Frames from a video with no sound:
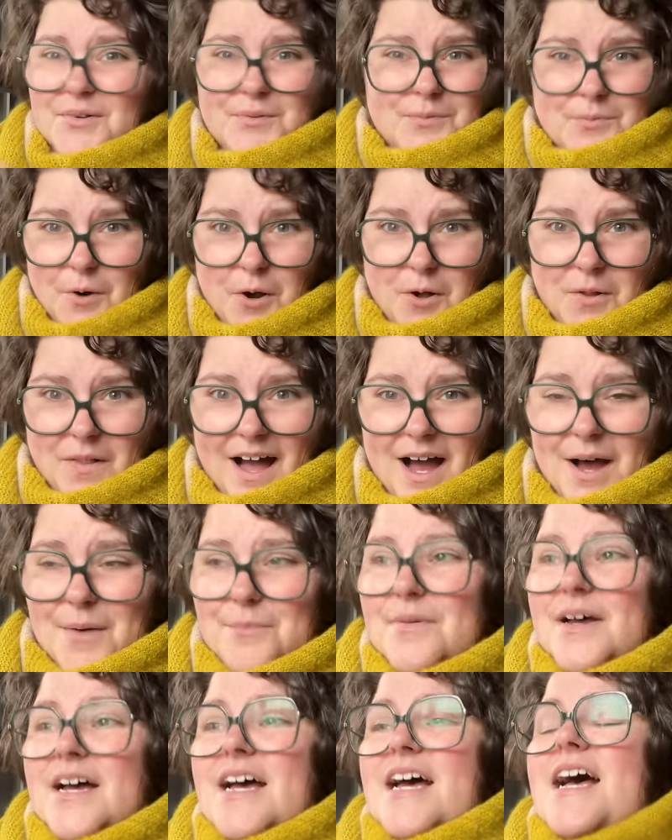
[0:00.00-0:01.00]
roll
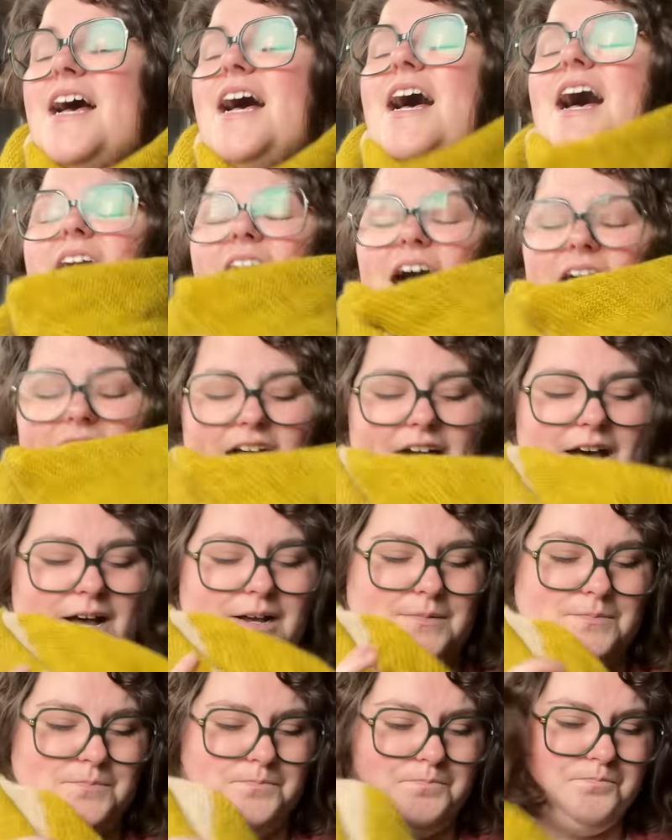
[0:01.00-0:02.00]
up.
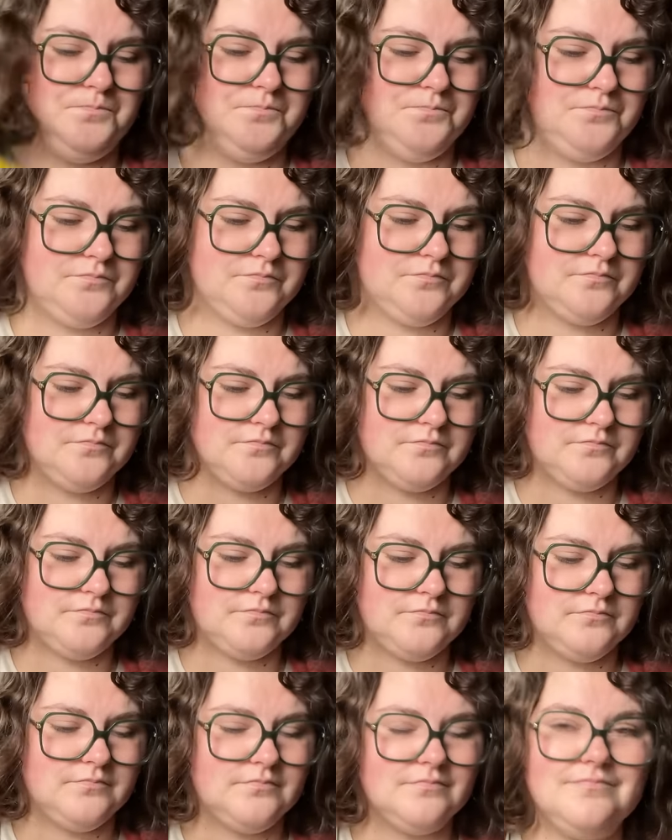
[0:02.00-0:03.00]
Um,
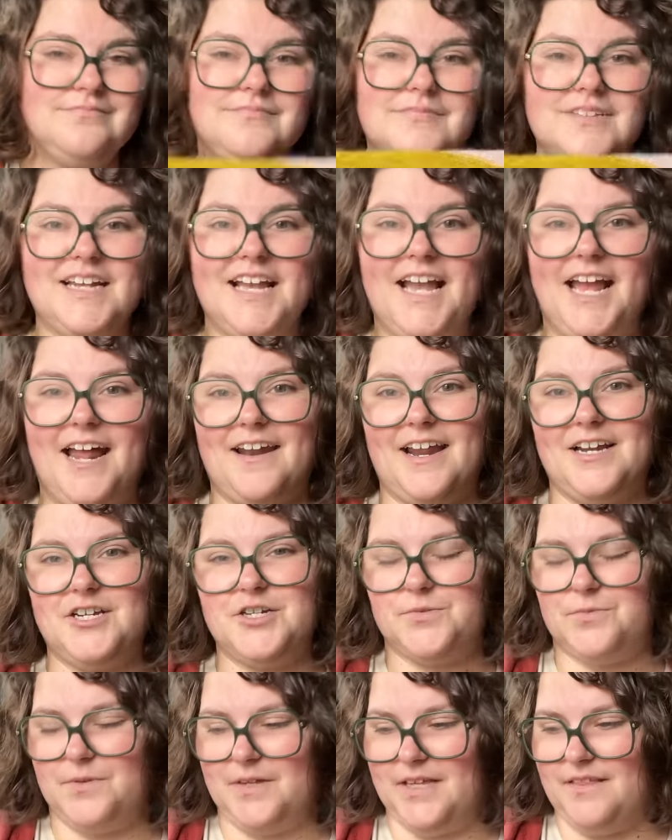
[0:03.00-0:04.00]
and I
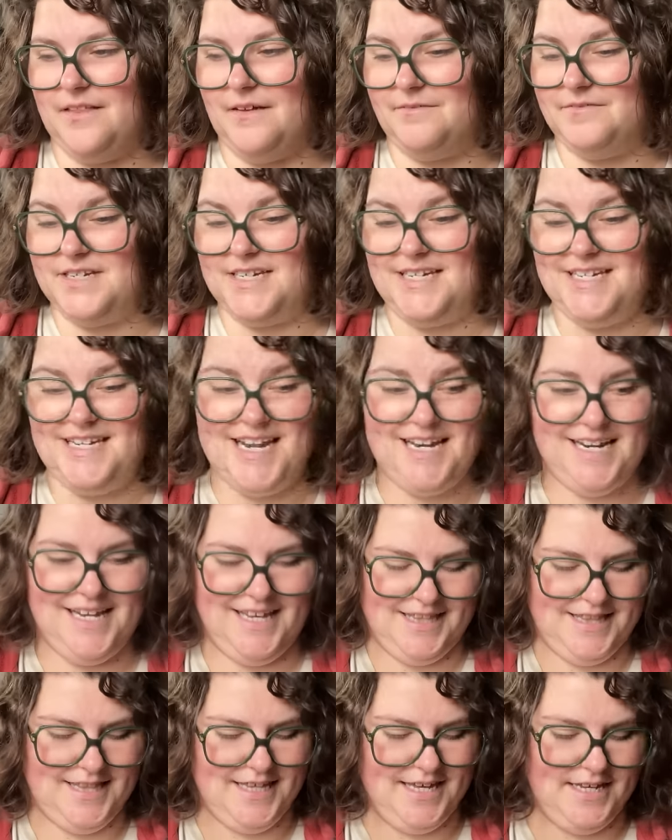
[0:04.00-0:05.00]
just really loved
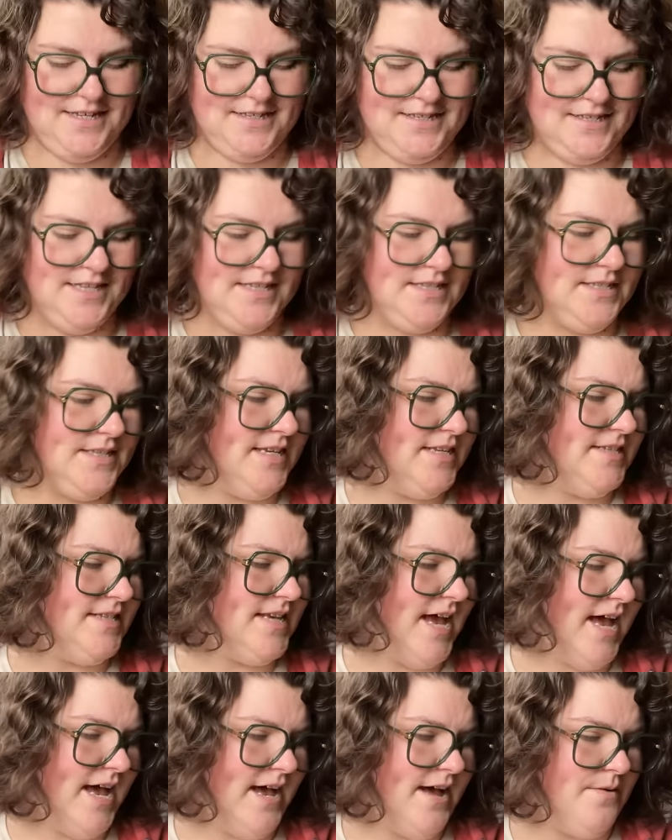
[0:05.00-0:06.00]
knitting this. This is,
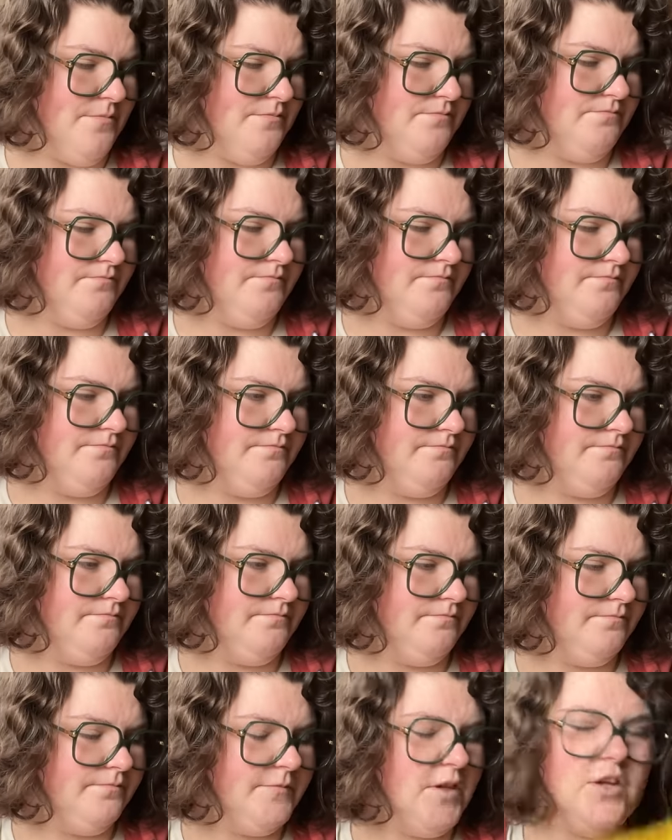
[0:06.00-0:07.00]
um,
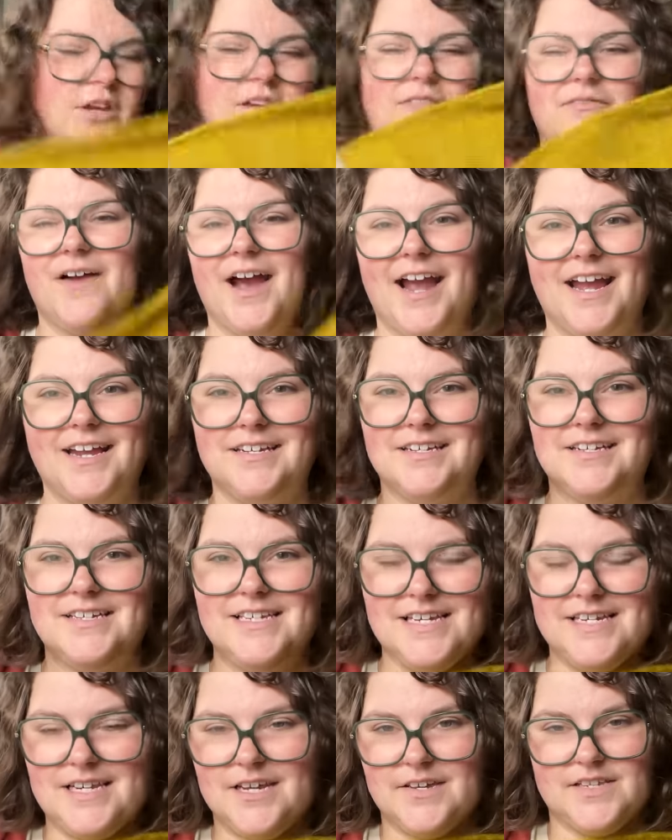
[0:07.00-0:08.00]
you can find
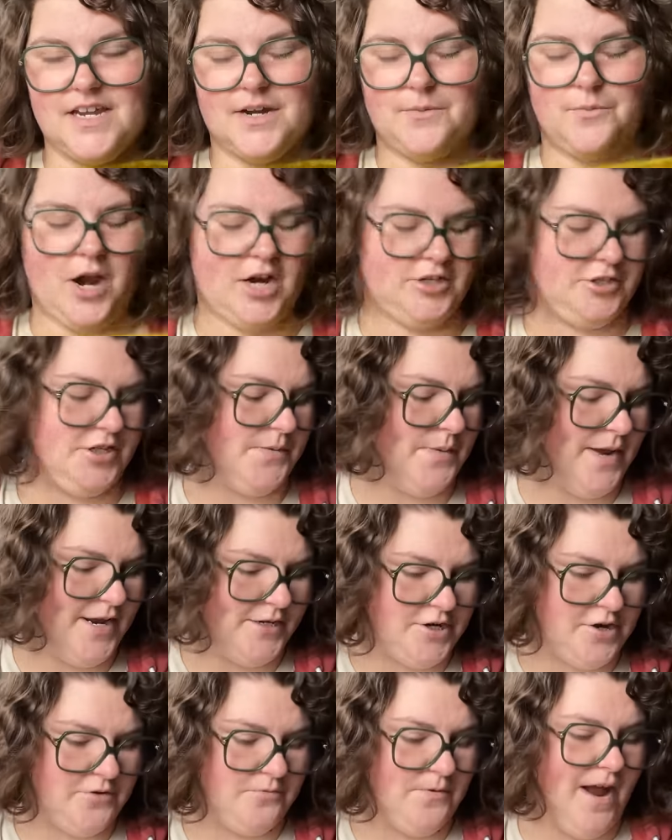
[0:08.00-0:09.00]
details on a project
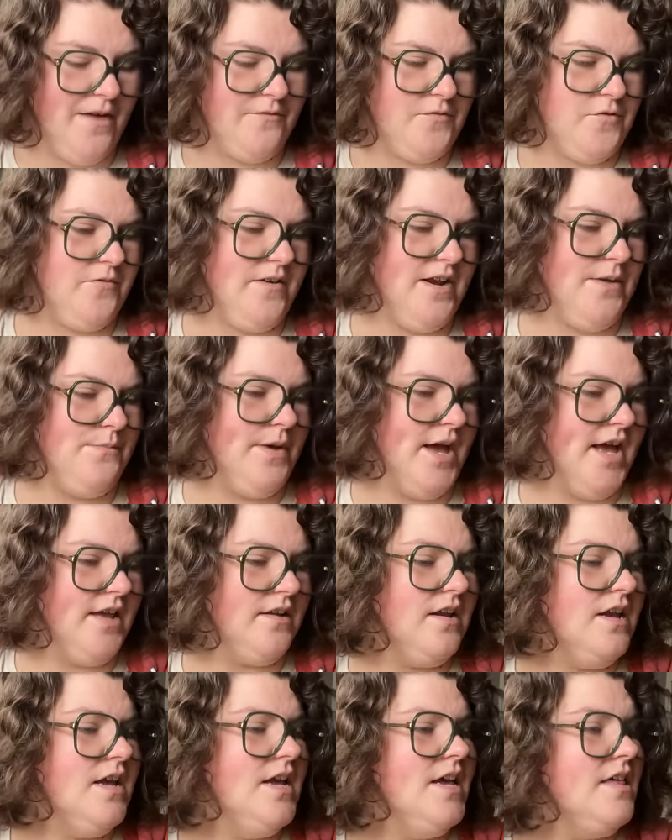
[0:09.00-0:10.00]
page on Ravelry,
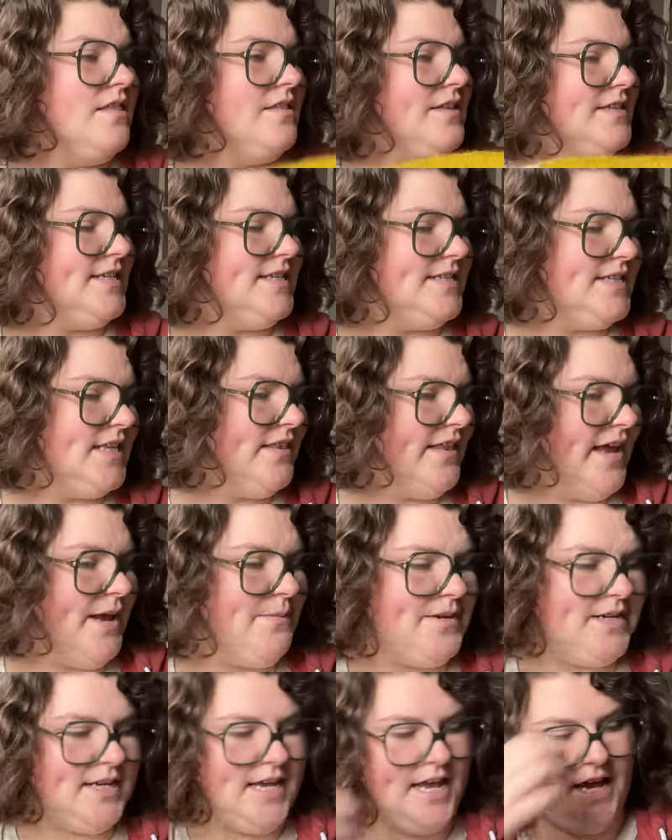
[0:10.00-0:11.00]
but this is the
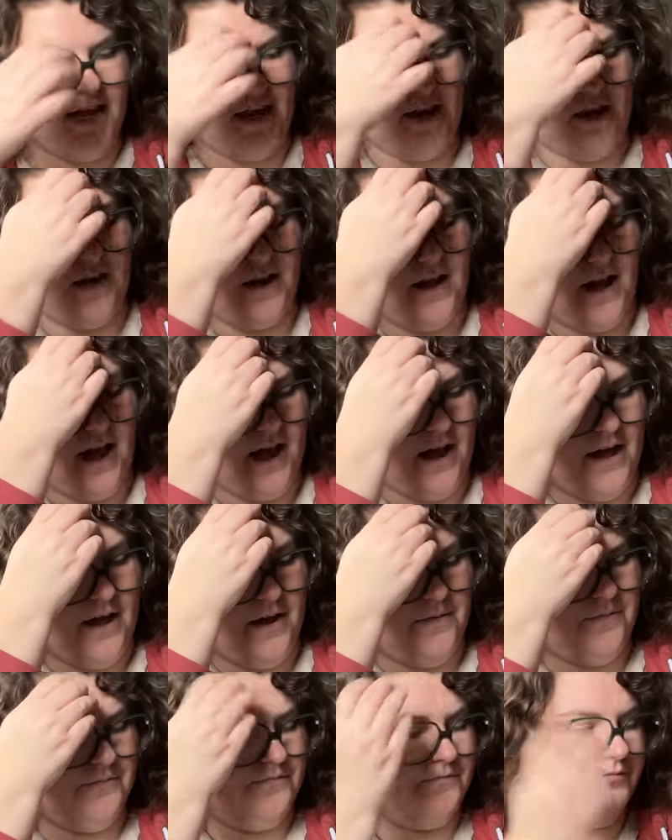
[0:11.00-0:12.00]
Lamb and Kid,
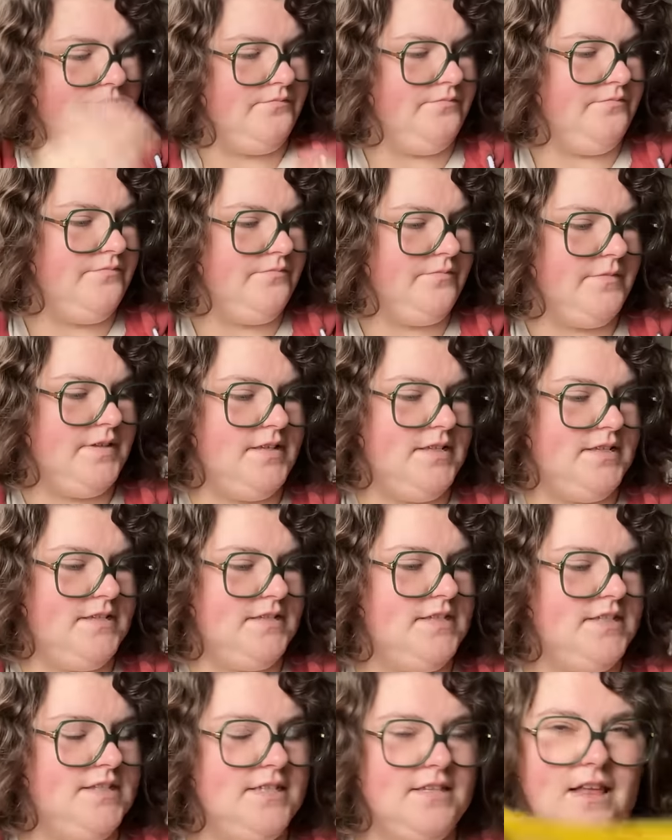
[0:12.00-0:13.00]
um,
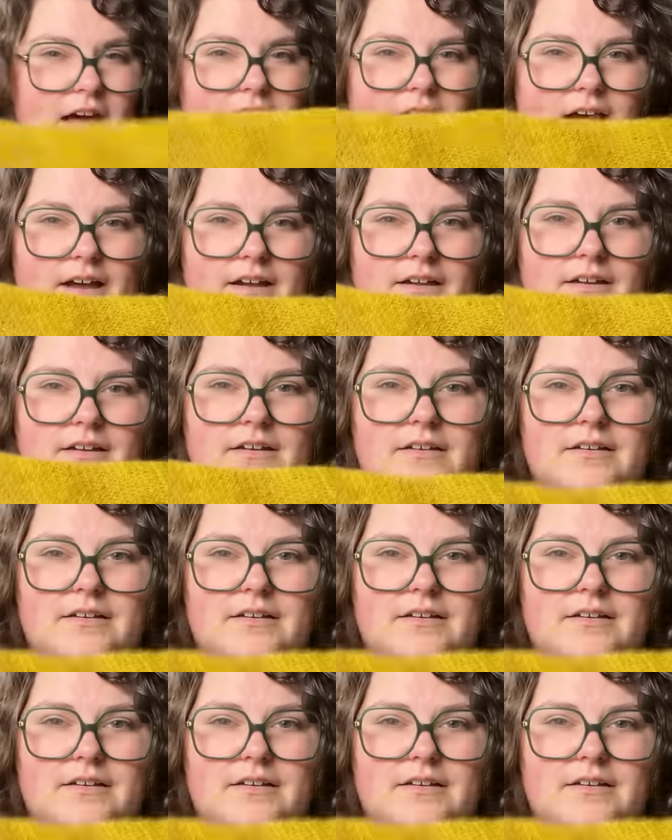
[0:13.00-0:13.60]
Slug,